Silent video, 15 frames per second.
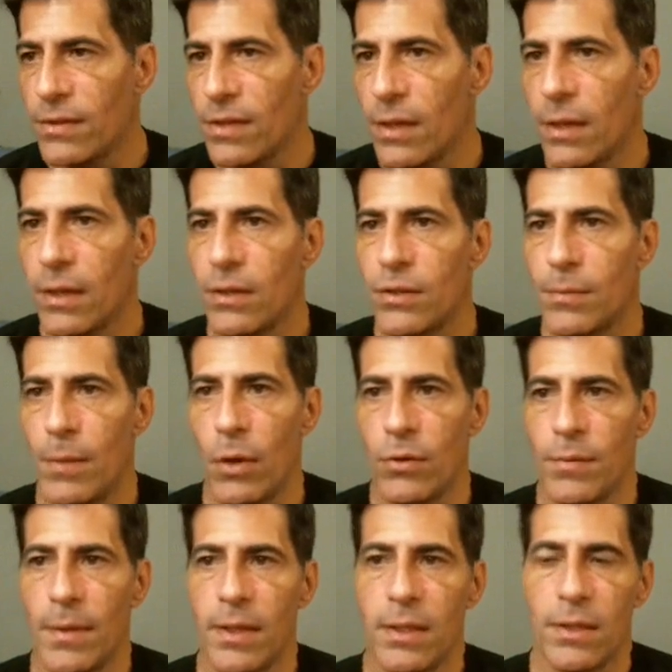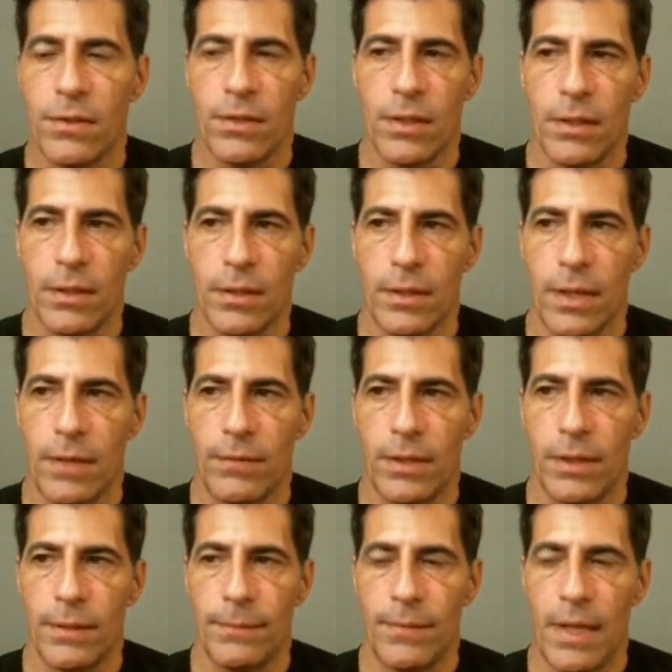is Postman. It's a kind of
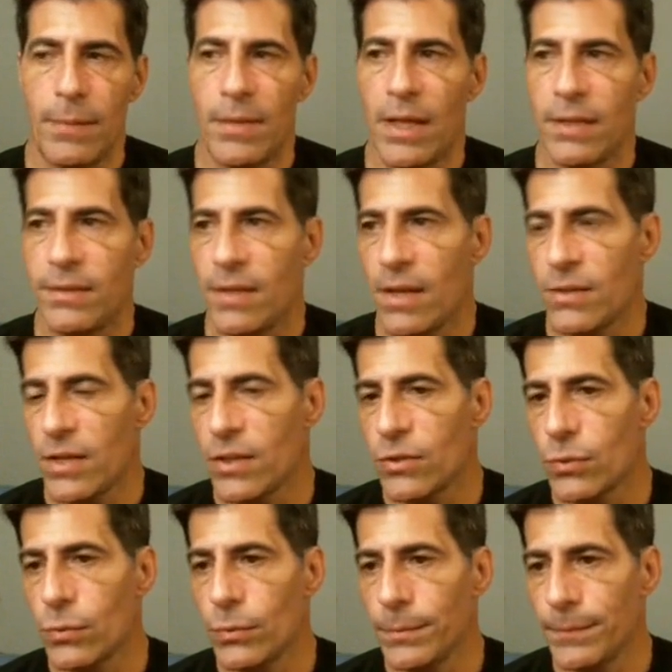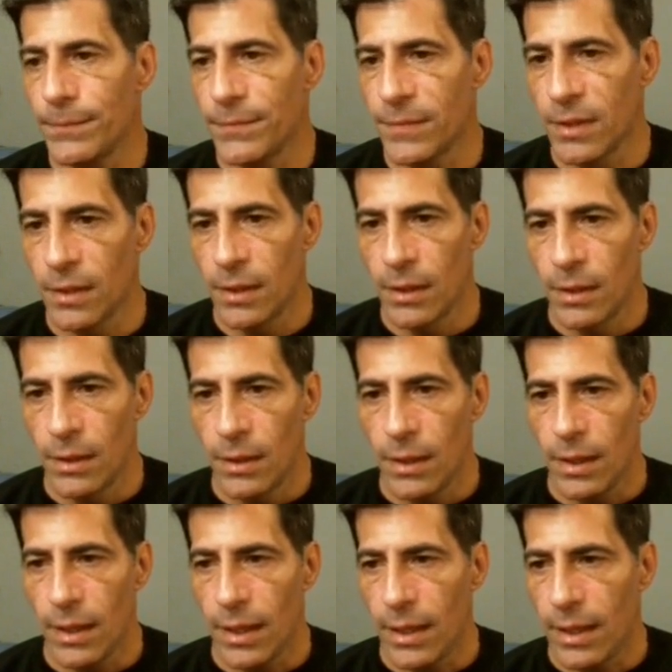a A P I testing tool.
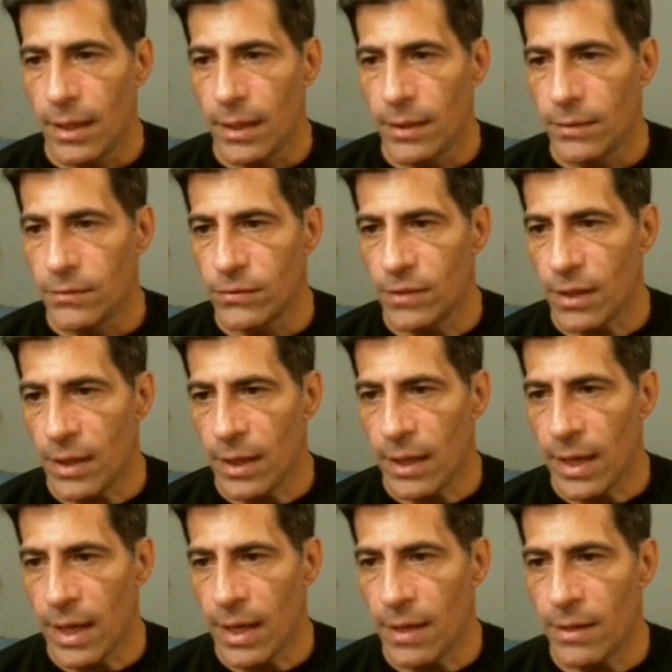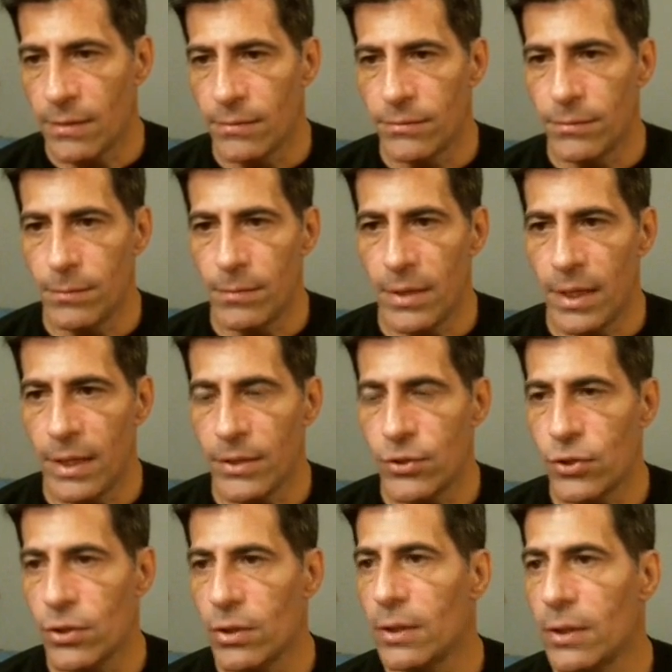And I have
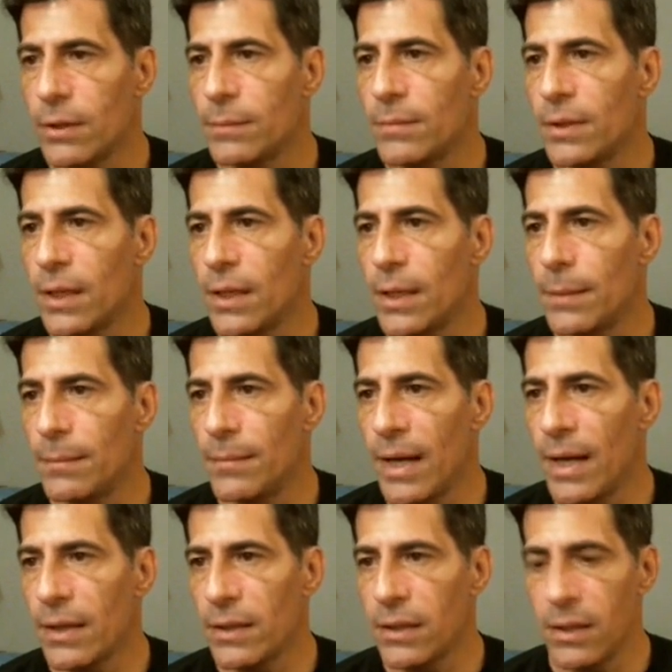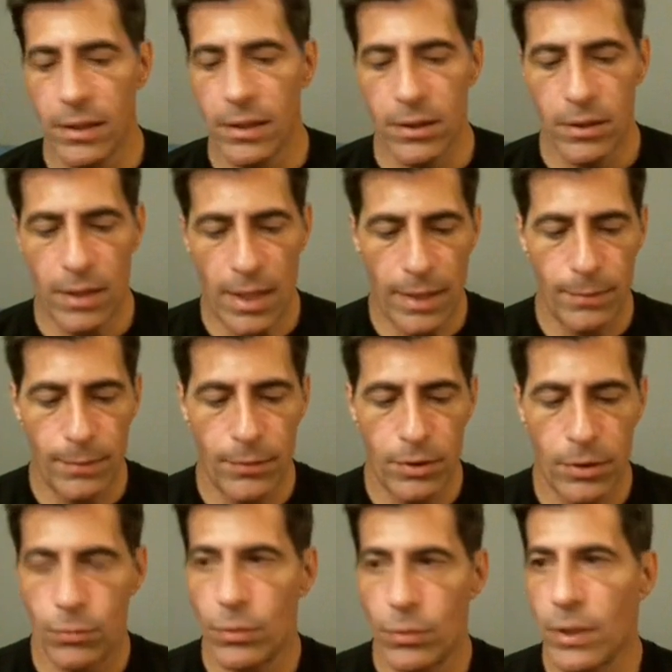PyCharm up back here. I'm
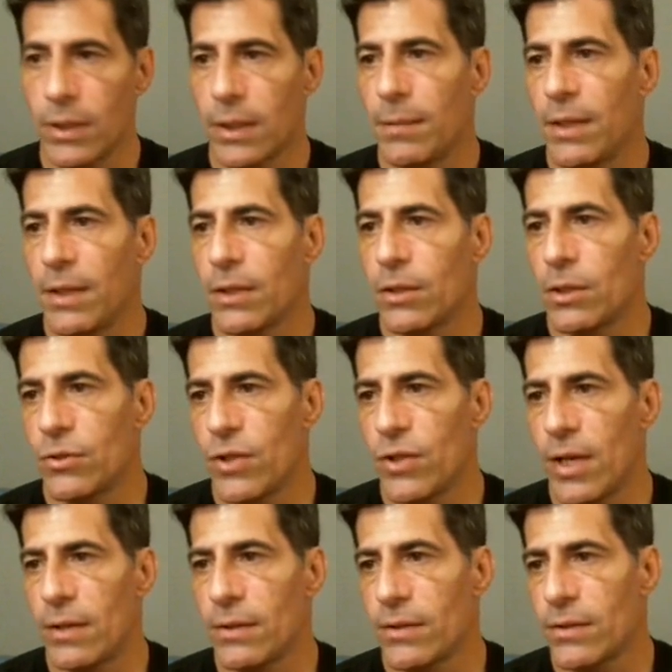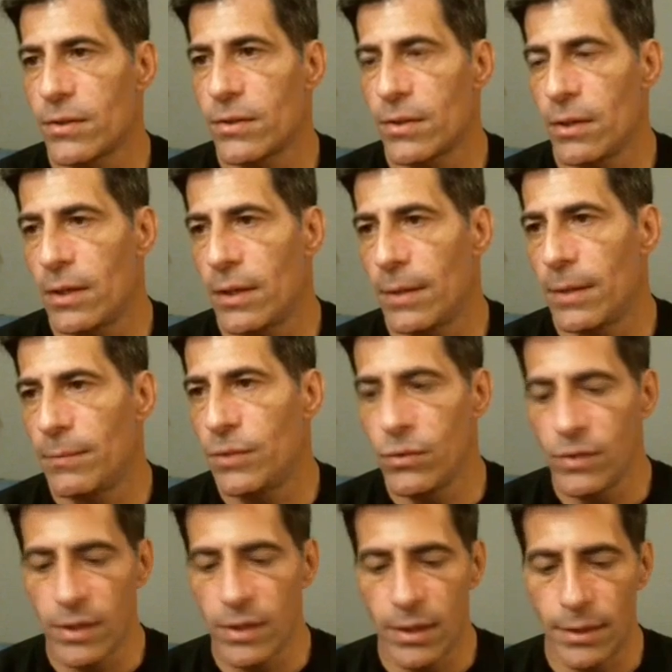going to run a command called Chalice, or I'm
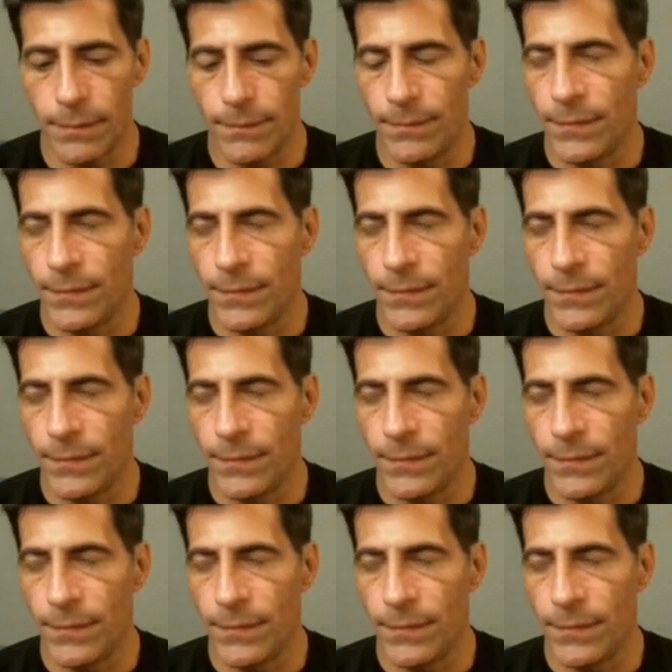using a,